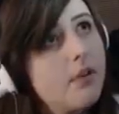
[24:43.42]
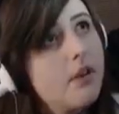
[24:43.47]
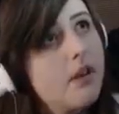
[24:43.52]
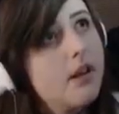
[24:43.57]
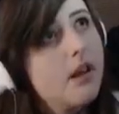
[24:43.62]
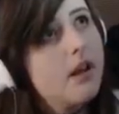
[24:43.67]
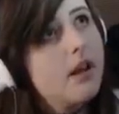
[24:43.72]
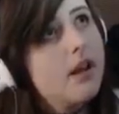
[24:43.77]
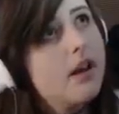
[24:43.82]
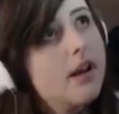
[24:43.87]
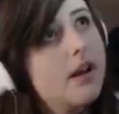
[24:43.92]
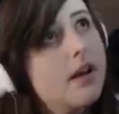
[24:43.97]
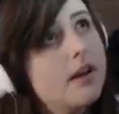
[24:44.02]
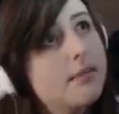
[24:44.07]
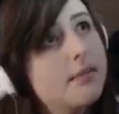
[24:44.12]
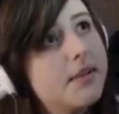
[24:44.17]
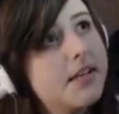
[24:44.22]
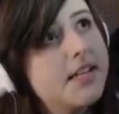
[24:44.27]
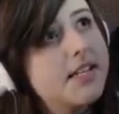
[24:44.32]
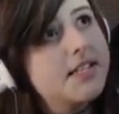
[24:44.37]
Uh,
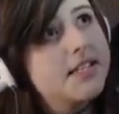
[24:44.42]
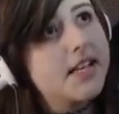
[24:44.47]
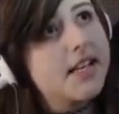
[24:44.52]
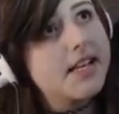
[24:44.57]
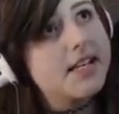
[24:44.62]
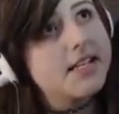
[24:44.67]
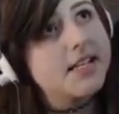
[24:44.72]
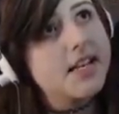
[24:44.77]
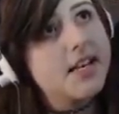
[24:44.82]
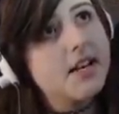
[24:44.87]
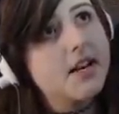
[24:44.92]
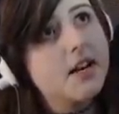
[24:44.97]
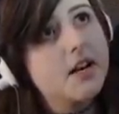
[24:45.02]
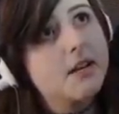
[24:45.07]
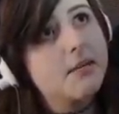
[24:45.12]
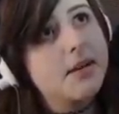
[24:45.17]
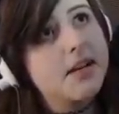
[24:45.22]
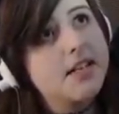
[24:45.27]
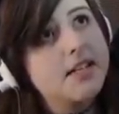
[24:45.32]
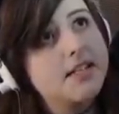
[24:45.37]
please say it's
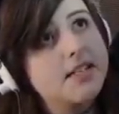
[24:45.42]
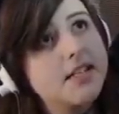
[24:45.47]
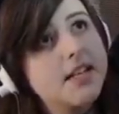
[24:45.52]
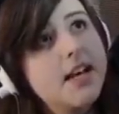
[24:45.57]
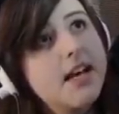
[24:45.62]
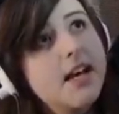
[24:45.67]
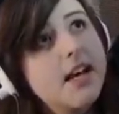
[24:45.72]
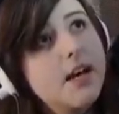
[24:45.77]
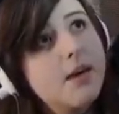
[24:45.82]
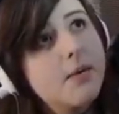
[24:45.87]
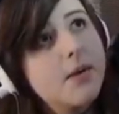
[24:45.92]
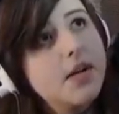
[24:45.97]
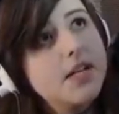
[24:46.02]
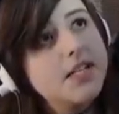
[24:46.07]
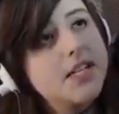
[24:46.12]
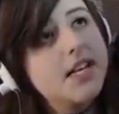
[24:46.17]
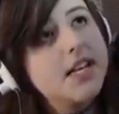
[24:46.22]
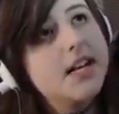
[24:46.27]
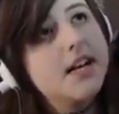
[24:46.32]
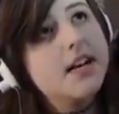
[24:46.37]
here because I want
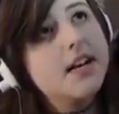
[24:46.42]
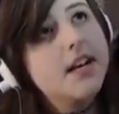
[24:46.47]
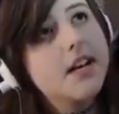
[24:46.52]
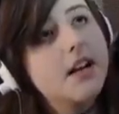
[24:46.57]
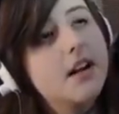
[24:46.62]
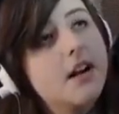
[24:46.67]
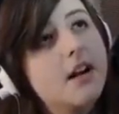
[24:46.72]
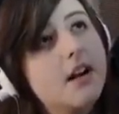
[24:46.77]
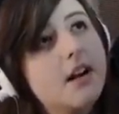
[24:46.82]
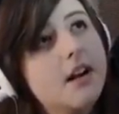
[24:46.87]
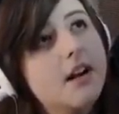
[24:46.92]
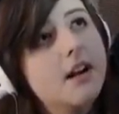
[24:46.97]
to get out of here.